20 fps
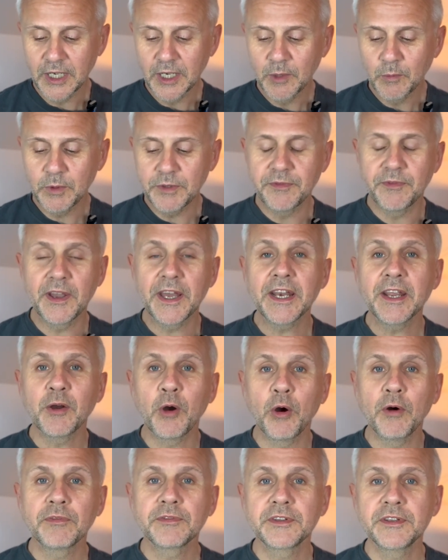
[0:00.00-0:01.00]
would very
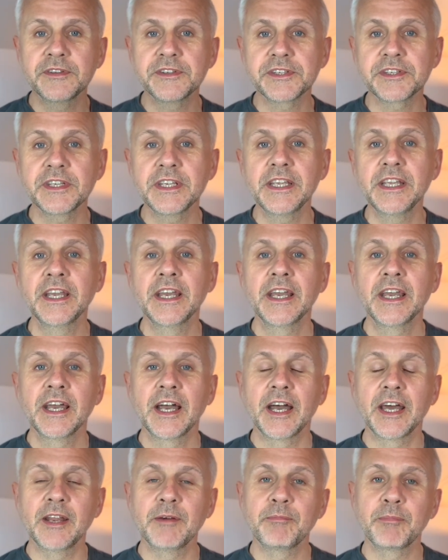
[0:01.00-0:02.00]
often see
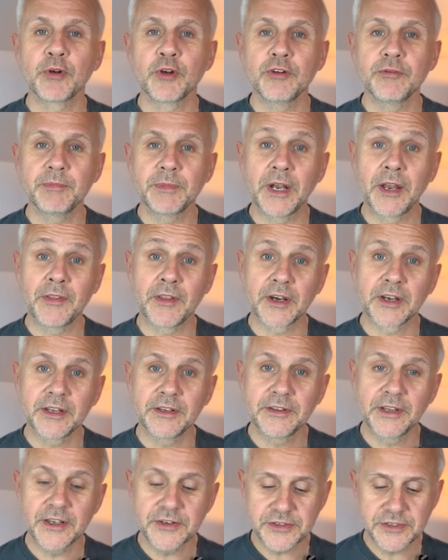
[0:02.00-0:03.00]
an improvement in their
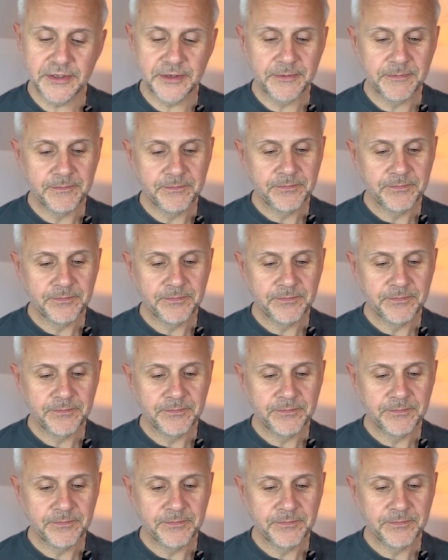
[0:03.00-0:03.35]
condition.